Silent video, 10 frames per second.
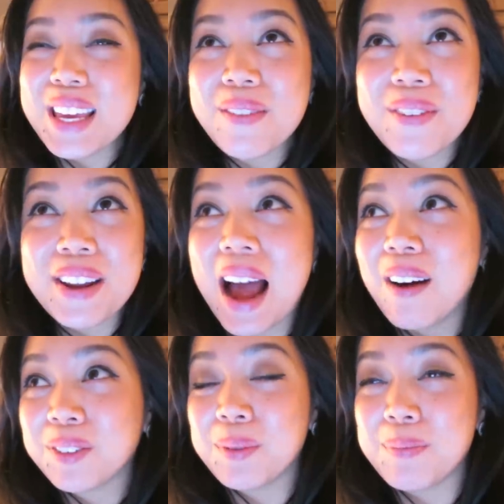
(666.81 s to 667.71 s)
even
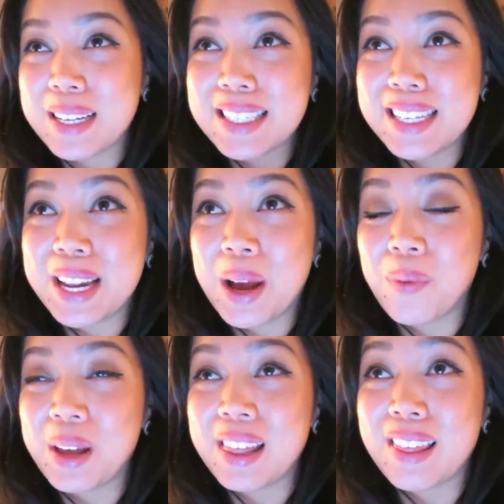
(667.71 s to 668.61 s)
after mixing
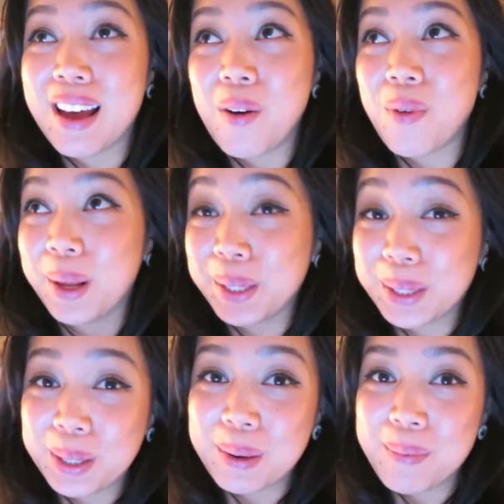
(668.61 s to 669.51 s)
it with
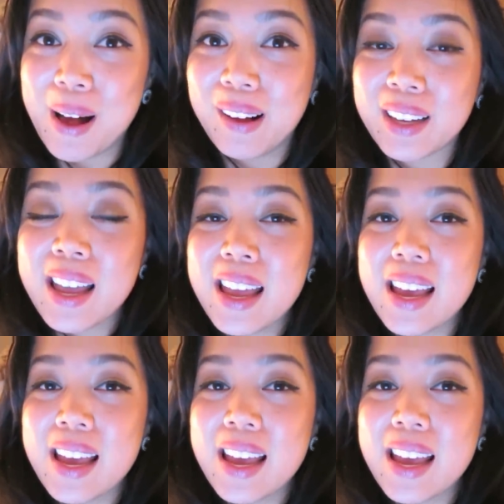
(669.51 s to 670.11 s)
regular milk,